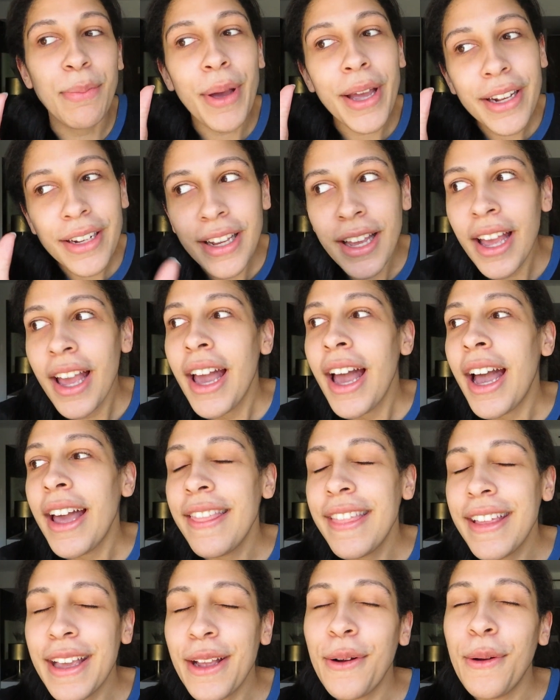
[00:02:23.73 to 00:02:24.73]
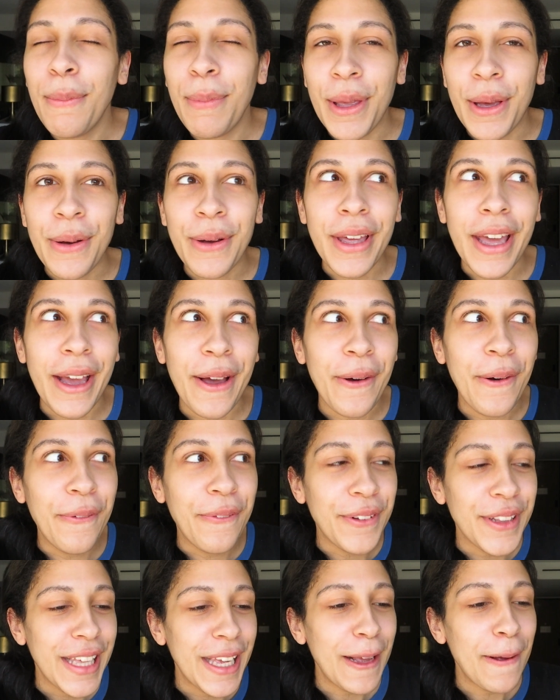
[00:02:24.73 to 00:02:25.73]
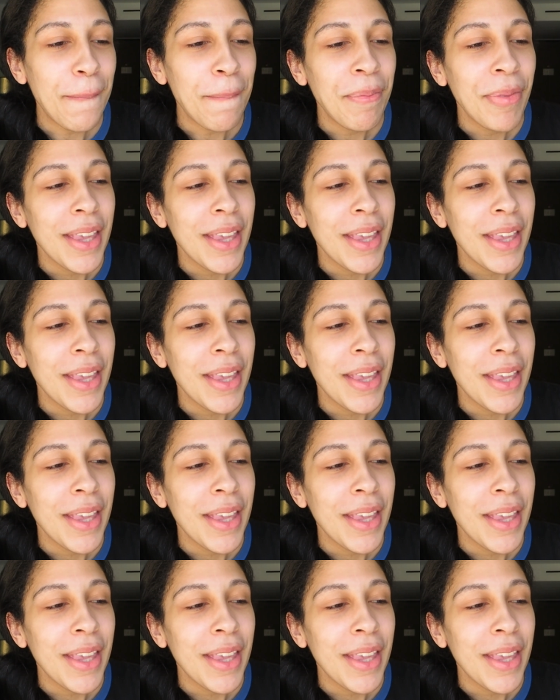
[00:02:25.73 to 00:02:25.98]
but I think it'll be okay, hopefully.